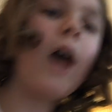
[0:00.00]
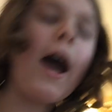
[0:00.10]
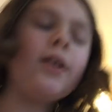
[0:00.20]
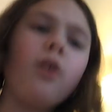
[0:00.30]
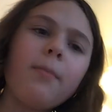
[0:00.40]

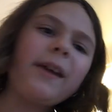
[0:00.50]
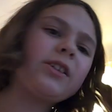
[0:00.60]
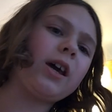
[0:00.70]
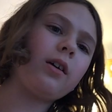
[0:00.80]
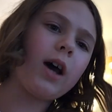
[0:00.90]
I know my
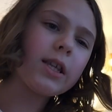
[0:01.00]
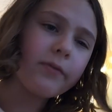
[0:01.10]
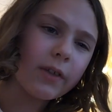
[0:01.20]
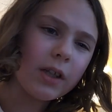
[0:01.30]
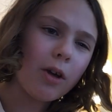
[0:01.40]
channel hasn't
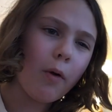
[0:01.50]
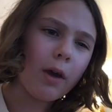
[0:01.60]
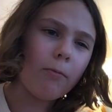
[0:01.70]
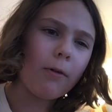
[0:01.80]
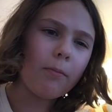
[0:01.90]
really
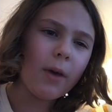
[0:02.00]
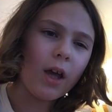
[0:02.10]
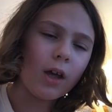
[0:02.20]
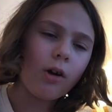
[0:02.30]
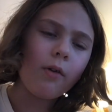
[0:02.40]

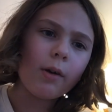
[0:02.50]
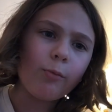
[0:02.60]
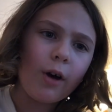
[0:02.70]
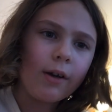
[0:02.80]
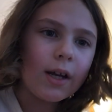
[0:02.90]
been going
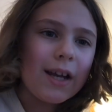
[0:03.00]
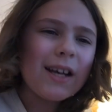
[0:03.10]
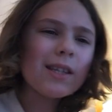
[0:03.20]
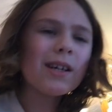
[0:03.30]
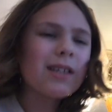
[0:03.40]
well.
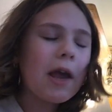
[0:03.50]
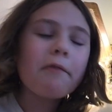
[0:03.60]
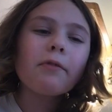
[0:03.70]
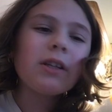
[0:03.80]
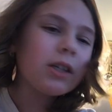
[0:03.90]
It's because I
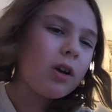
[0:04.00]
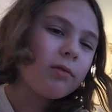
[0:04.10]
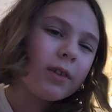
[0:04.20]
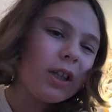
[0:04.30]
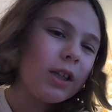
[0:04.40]
really don't
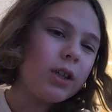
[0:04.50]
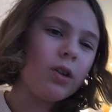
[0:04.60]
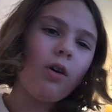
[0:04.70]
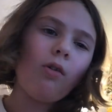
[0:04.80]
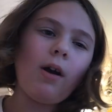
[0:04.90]
really
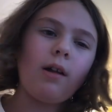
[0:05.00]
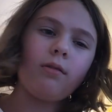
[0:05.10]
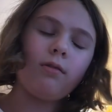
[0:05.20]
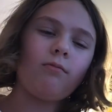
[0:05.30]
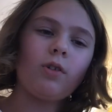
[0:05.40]
know
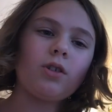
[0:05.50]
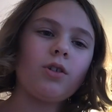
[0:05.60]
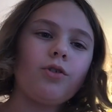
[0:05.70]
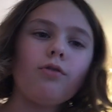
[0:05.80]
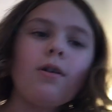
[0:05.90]
what to
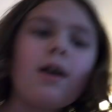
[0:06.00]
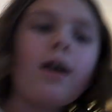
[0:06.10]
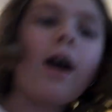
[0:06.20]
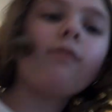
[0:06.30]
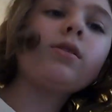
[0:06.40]
do.
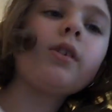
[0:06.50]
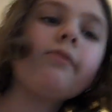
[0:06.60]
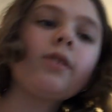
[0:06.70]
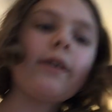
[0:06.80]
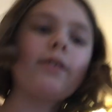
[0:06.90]
I wish I
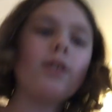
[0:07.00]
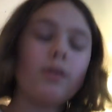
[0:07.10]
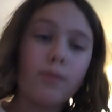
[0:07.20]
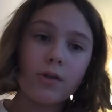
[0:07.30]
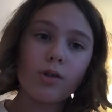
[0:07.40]
was like Sis
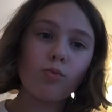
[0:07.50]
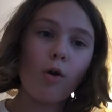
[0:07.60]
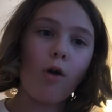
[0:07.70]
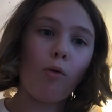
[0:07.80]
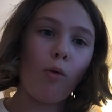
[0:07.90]
vs.
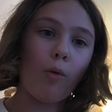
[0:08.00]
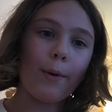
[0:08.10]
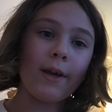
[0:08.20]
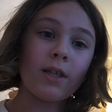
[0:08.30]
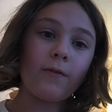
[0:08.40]
Bro or
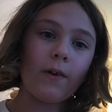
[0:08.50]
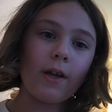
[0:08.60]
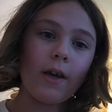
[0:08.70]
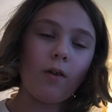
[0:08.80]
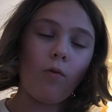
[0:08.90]
It's
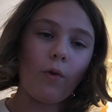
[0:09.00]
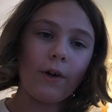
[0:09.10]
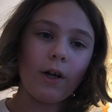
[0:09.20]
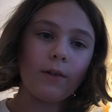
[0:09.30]
Funny or